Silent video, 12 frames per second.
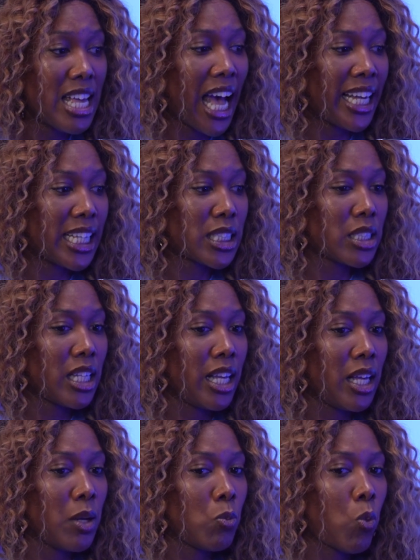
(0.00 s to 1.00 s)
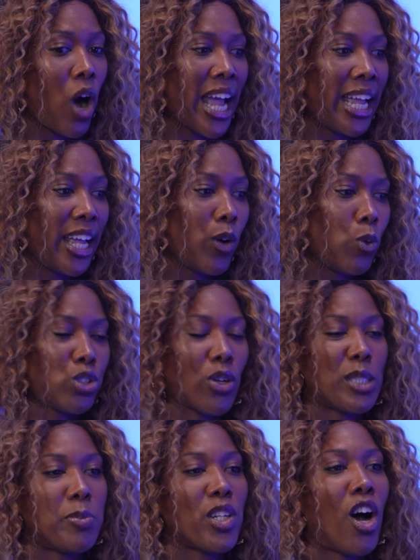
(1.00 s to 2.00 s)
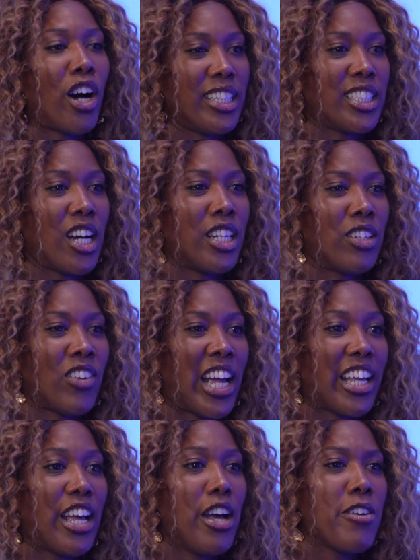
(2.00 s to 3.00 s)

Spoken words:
And it's why also it's been harder to kind of like